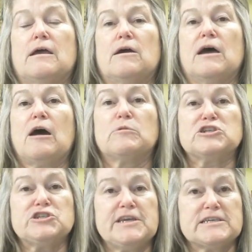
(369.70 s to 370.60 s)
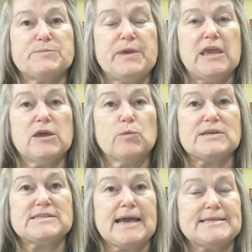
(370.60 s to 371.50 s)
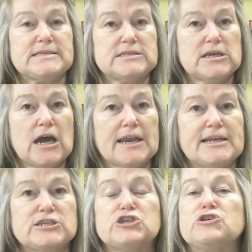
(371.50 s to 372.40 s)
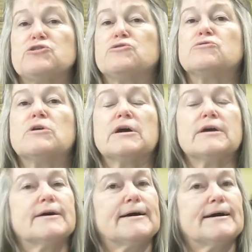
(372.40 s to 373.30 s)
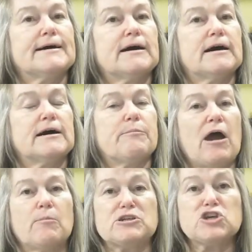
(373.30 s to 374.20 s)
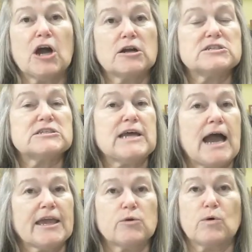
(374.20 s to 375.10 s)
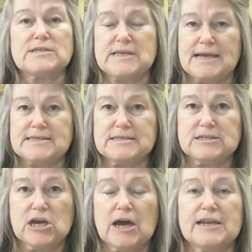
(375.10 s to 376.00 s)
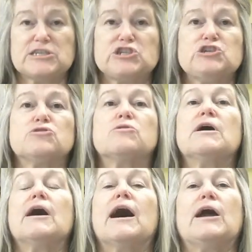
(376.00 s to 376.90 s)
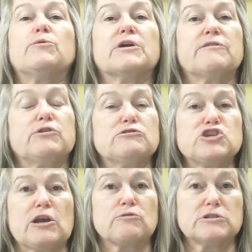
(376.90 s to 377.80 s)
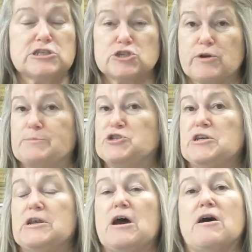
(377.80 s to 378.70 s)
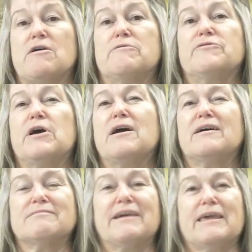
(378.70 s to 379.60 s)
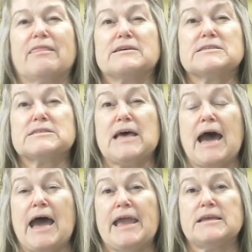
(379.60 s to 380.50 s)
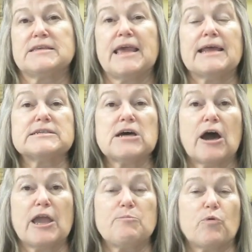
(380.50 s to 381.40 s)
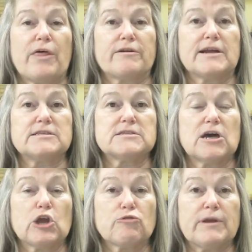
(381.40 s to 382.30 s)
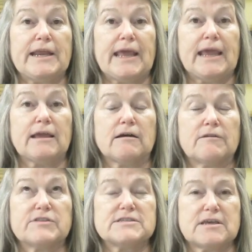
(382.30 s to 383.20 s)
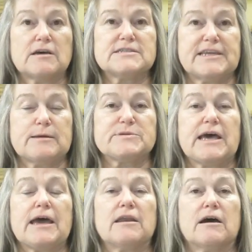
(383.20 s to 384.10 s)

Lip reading: much DSP and what sizes to cut it to, how much cardstock and what sizes to cut it to. I will give you general description of like the size and type, whether it's a greeting of a stamp set,